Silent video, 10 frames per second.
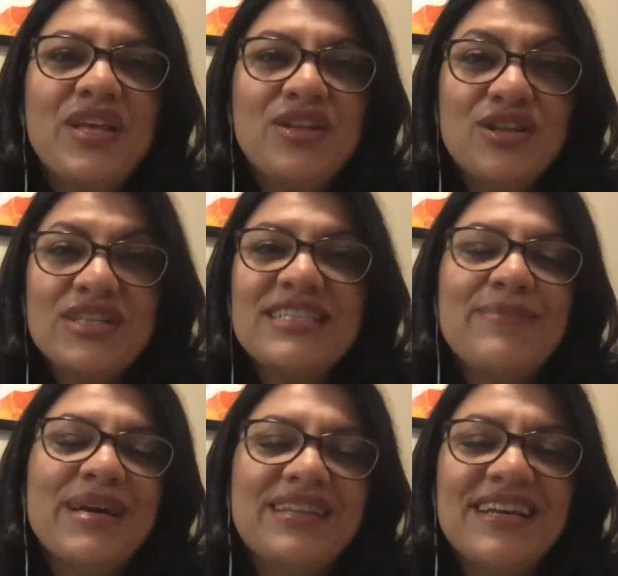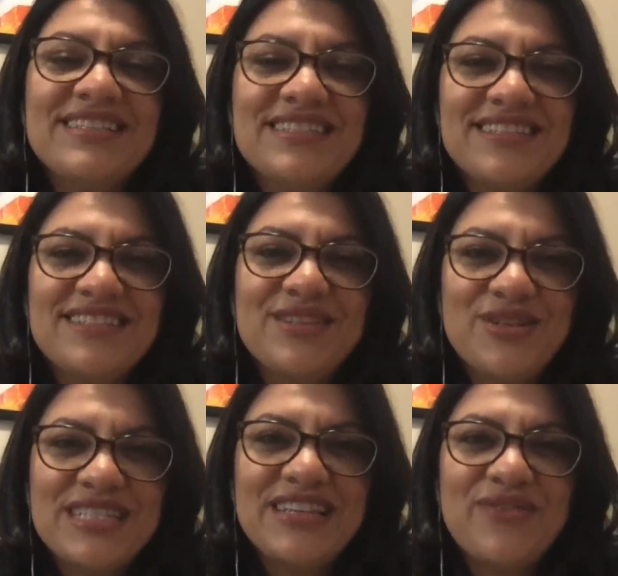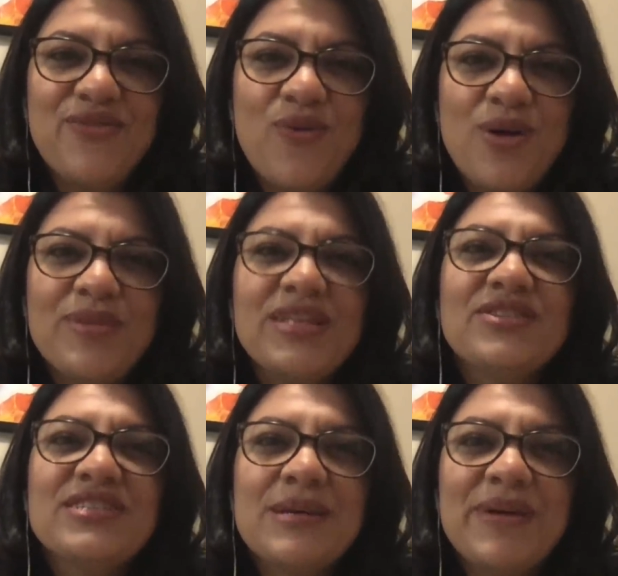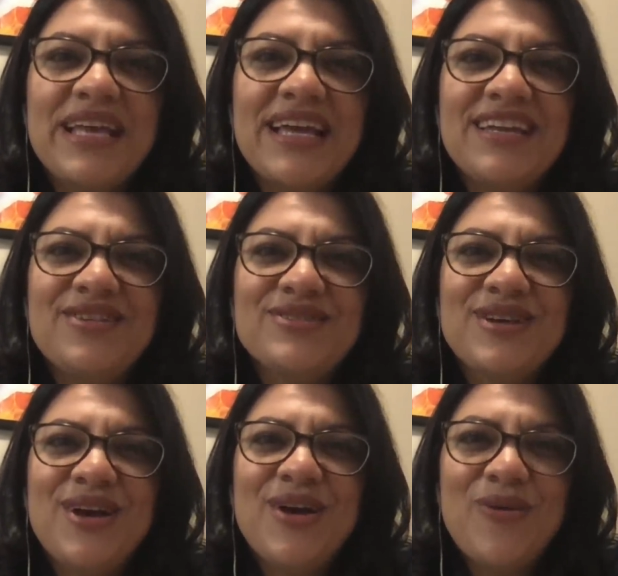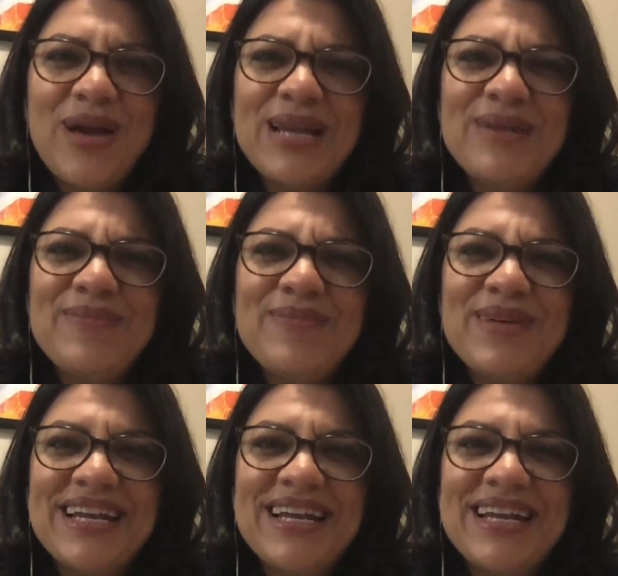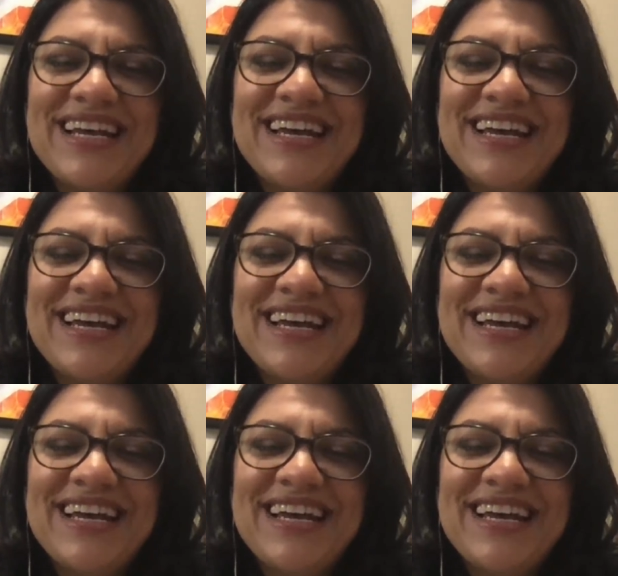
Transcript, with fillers: looks at my license and looks at the form and then looks up again. And he goes, wait a minute.